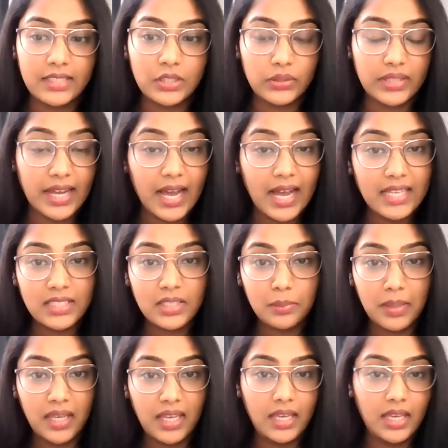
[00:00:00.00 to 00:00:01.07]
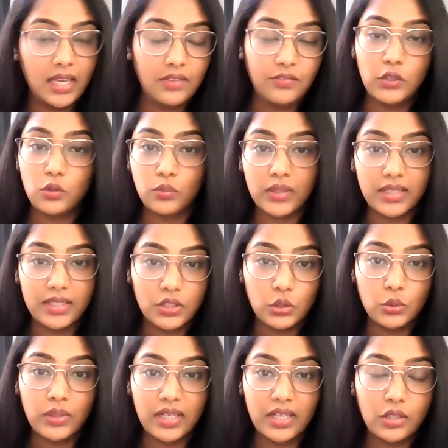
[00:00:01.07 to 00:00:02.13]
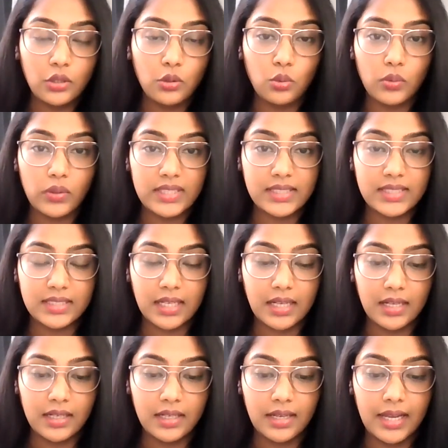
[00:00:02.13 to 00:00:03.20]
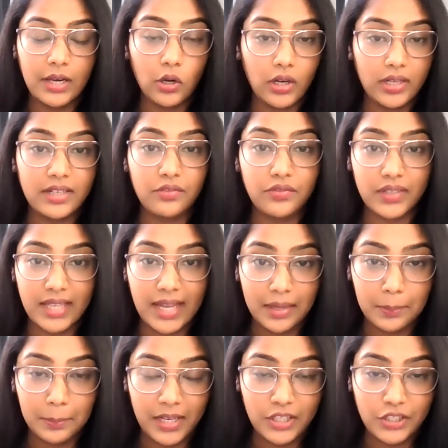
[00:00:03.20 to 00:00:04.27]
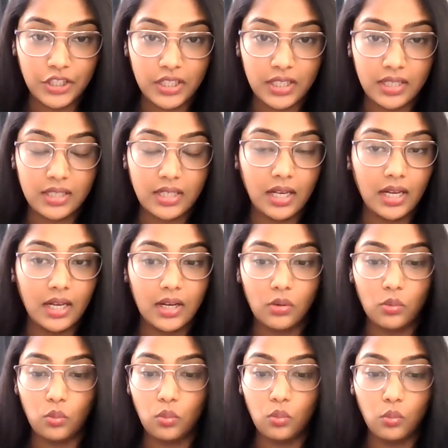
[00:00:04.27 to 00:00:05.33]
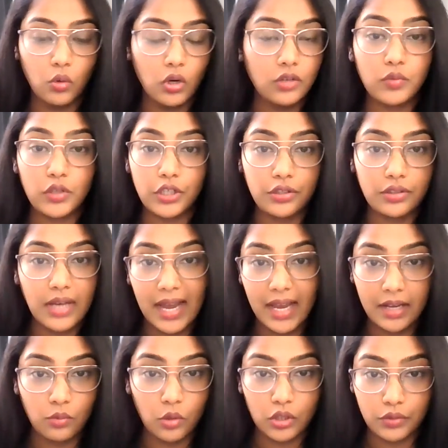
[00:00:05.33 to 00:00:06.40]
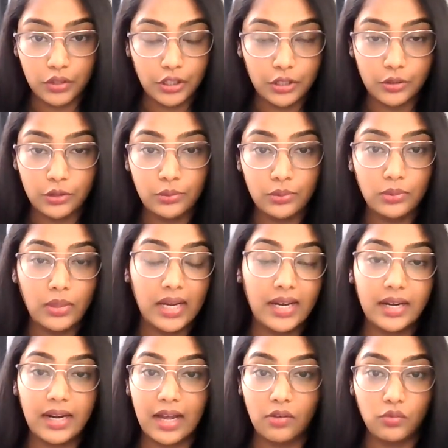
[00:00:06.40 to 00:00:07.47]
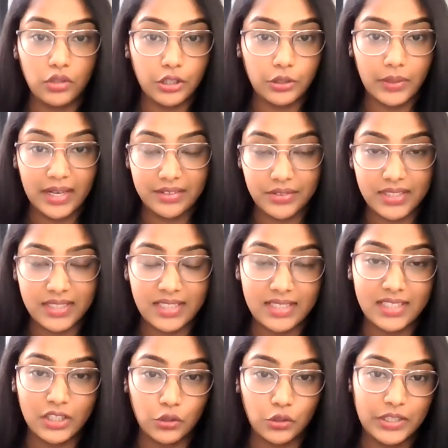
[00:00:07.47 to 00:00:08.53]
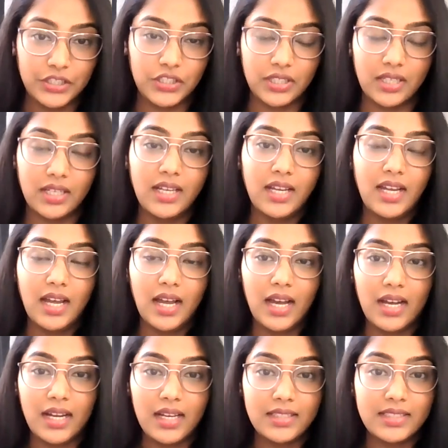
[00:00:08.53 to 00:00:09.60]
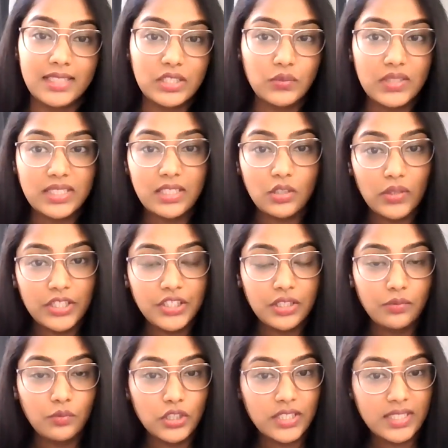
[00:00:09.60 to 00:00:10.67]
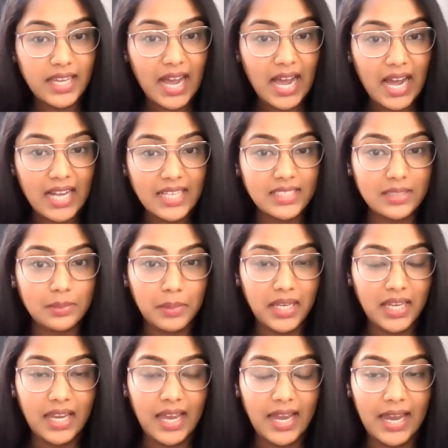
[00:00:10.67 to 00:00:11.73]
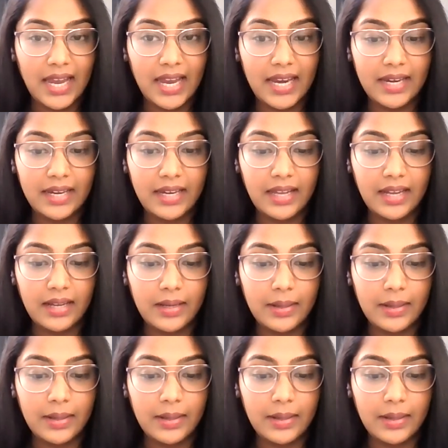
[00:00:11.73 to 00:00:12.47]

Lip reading: So they asked me, if you were the student who was allotted for that patient, what would you do and how would you address the situation? This was the question which they asked me, and